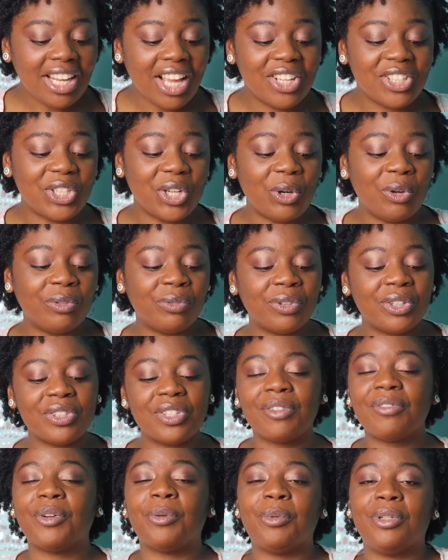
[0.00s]
So first
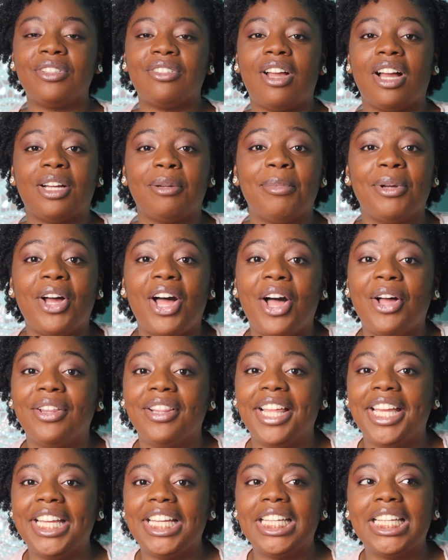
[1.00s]
off, I want to talk about how
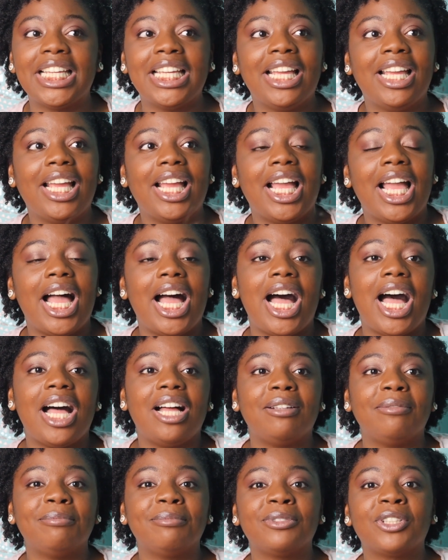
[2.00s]

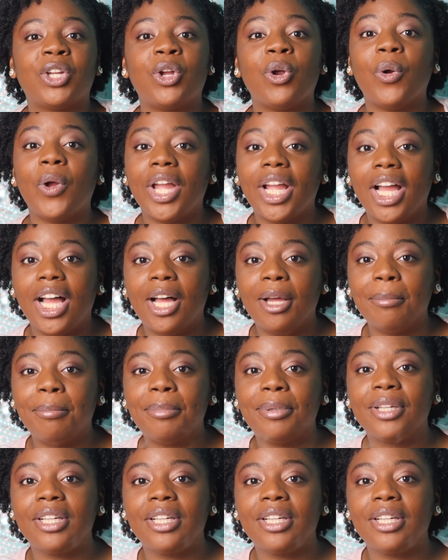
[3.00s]
growing up